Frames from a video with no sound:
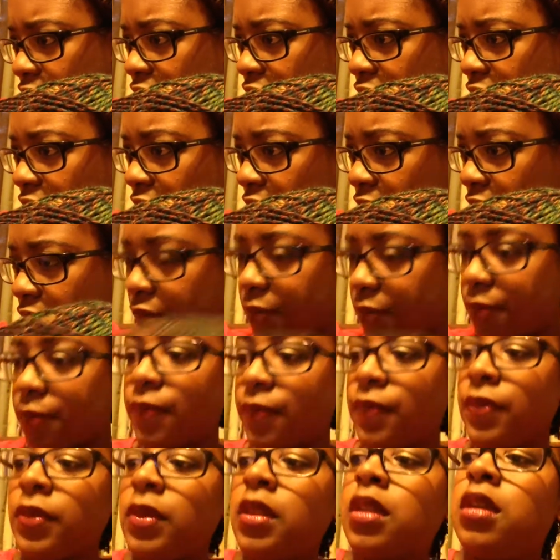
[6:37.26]
Dang it.
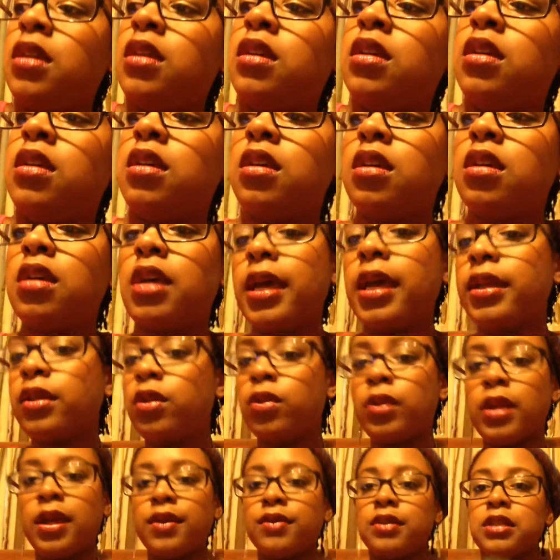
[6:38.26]
I
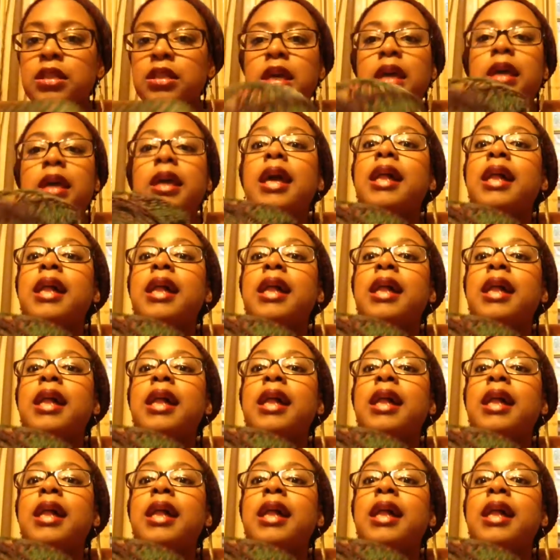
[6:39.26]
don't have the tag.